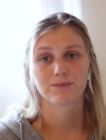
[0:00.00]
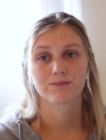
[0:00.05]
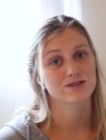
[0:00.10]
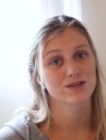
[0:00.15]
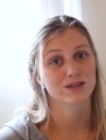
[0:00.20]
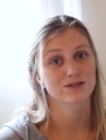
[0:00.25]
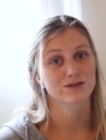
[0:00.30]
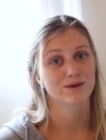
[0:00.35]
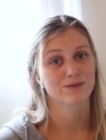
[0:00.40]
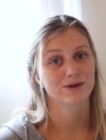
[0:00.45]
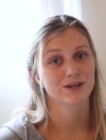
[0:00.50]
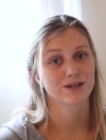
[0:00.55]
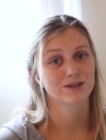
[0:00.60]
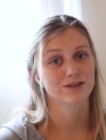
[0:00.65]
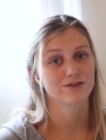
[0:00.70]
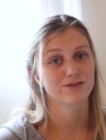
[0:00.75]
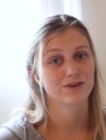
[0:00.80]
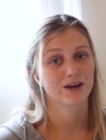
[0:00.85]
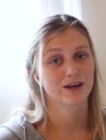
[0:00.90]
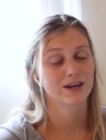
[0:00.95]
So that's what I'm gonna
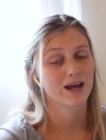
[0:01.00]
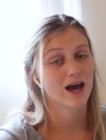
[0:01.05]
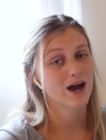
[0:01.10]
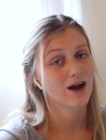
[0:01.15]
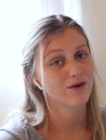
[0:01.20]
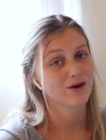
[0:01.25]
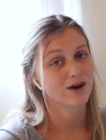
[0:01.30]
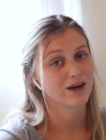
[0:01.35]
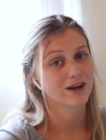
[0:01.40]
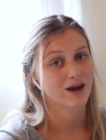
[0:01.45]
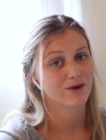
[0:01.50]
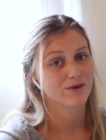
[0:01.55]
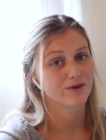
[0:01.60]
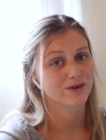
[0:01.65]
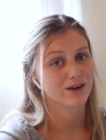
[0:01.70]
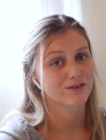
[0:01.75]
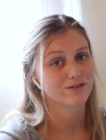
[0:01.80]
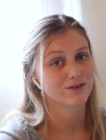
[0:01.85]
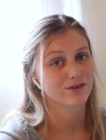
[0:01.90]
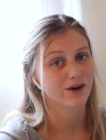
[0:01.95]
do right now, and I will
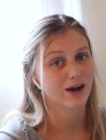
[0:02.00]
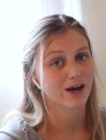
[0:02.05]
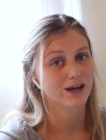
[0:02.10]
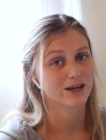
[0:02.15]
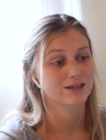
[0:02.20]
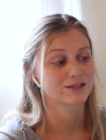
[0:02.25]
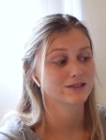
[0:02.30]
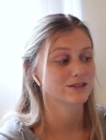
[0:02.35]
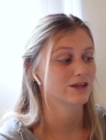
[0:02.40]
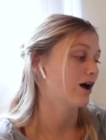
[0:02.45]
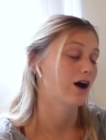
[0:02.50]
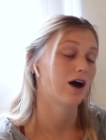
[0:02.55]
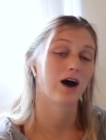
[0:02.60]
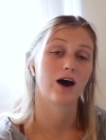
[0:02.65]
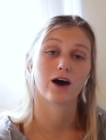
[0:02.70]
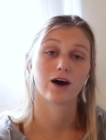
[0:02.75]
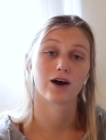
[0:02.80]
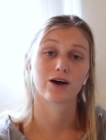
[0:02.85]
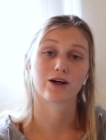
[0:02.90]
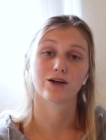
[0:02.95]
give you guys
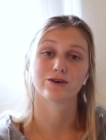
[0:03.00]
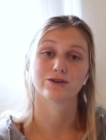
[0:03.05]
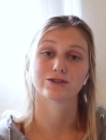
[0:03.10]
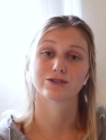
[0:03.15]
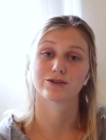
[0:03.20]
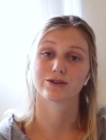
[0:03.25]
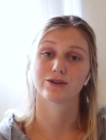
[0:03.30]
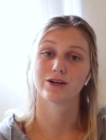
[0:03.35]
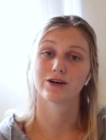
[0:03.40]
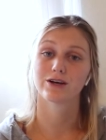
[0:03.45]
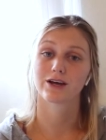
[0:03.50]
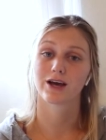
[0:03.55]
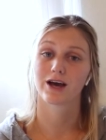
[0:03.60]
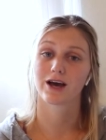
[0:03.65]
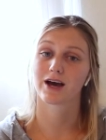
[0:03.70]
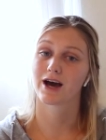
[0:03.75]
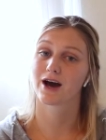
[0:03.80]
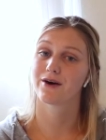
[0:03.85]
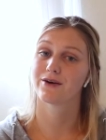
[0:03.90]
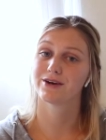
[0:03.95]
a closer look
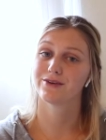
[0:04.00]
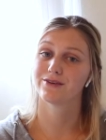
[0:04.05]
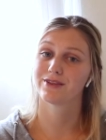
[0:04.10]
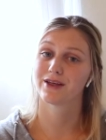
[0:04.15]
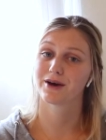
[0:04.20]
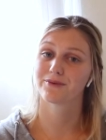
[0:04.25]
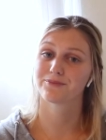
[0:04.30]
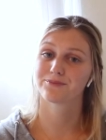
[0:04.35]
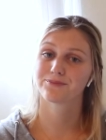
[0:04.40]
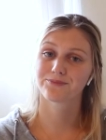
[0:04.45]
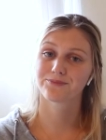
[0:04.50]
at how I do that.